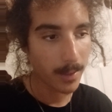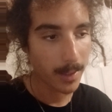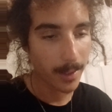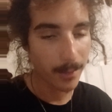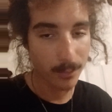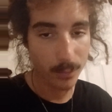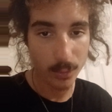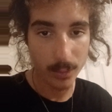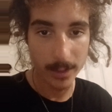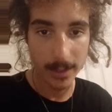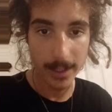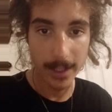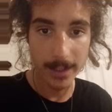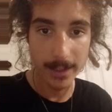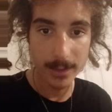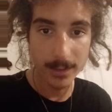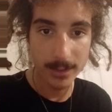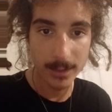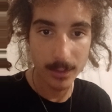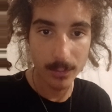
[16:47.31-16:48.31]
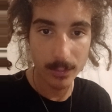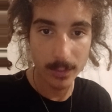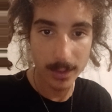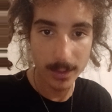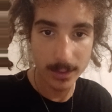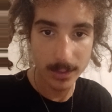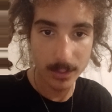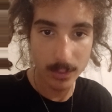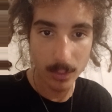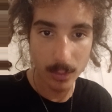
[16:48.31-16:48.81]
if you connect yourself with
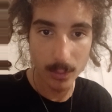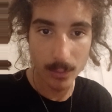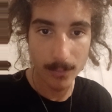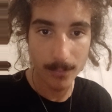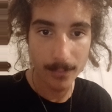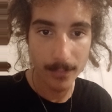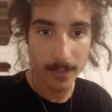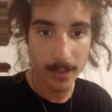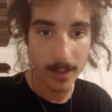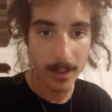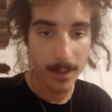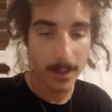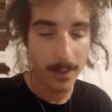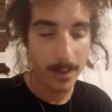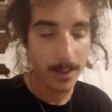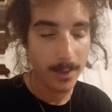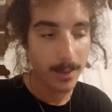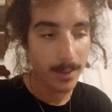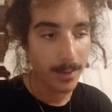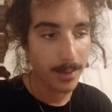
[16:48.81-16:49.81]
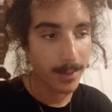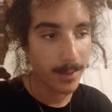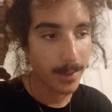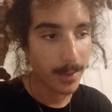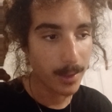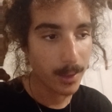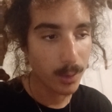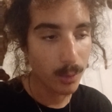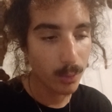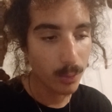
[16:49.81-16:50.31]
the soul,
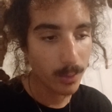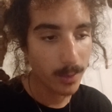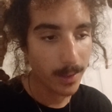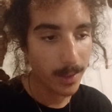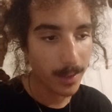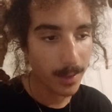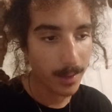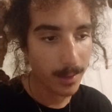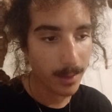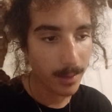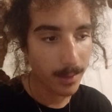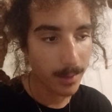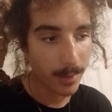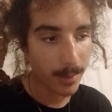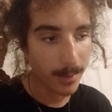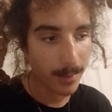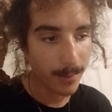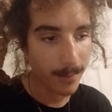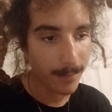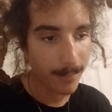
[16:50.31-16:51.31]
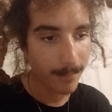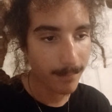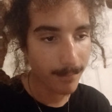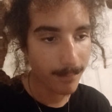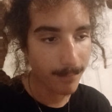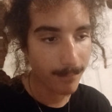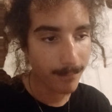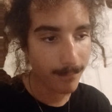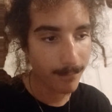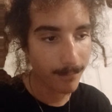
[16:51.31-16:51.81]
then you can um,
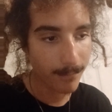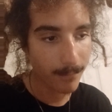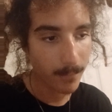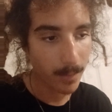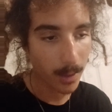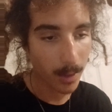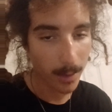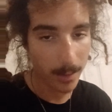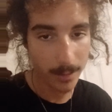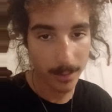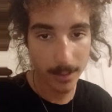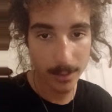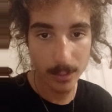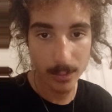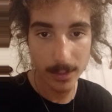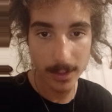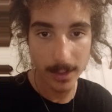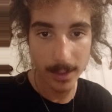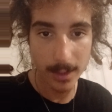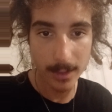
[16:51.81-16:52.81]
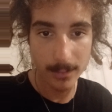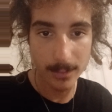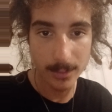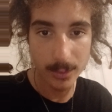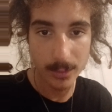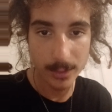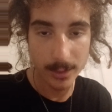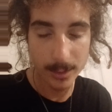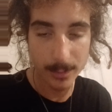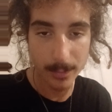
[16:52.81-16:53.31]
un- you can come
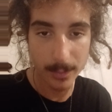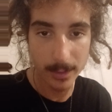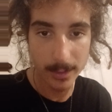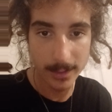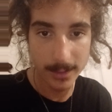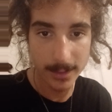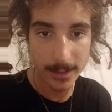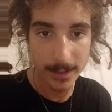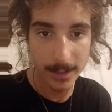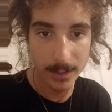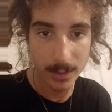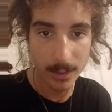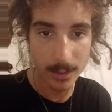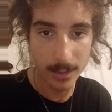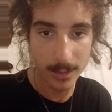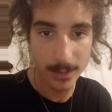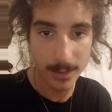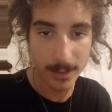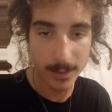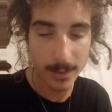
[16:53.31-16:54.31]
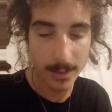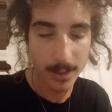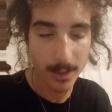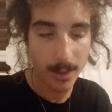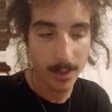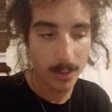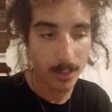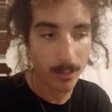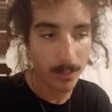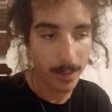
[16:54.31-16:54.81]
to experience the eternity.
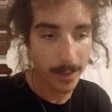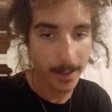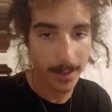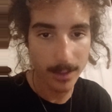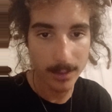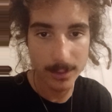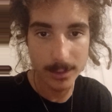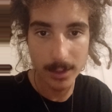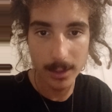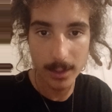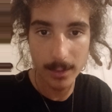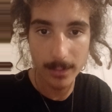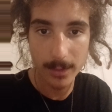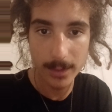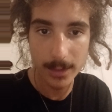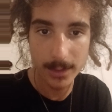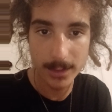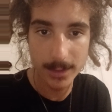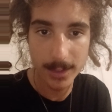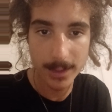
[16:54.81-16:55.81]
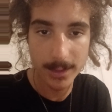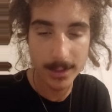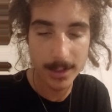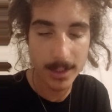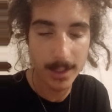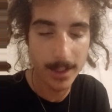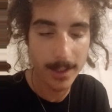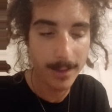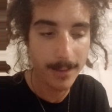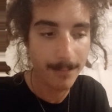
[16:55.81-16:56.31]
Right, and I was talking about this
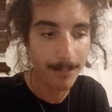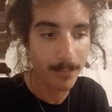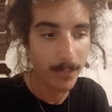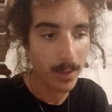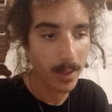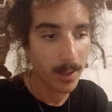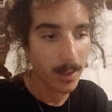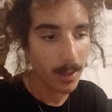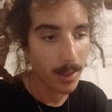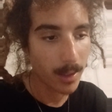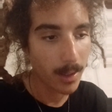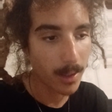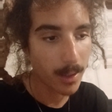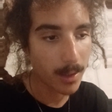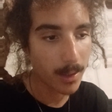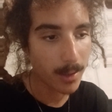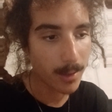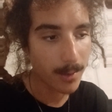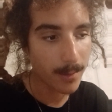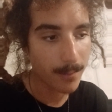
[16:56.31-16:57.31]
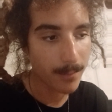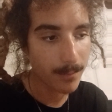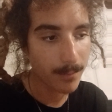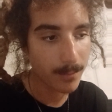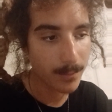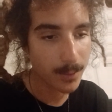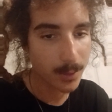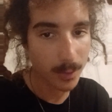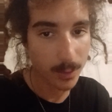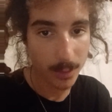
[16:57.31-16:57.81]
yesterday. Um,
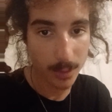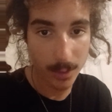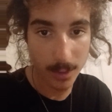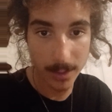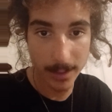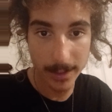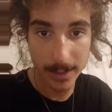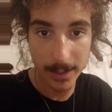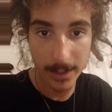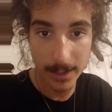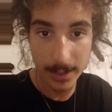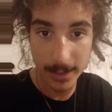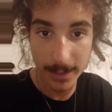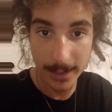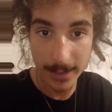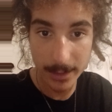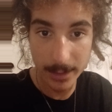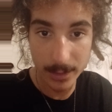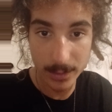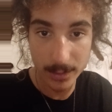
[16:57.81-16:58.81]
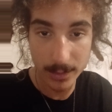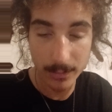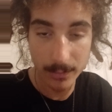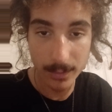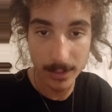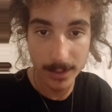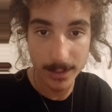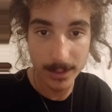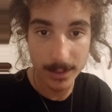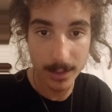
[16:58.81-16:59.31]
so you can connect yourself
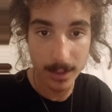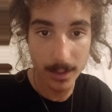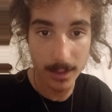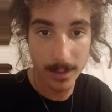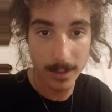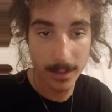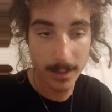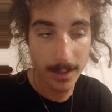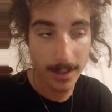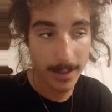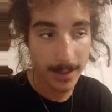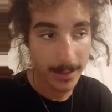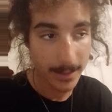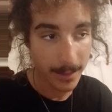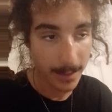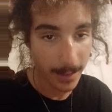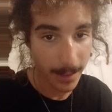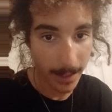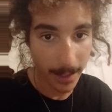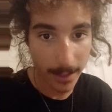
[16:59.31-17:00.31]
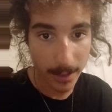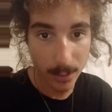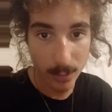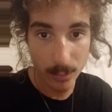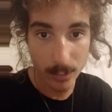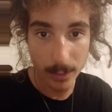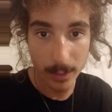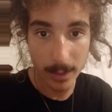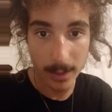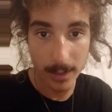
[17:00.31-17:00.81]
with the sun, and
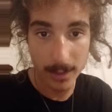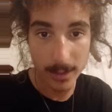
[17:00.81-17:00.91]
you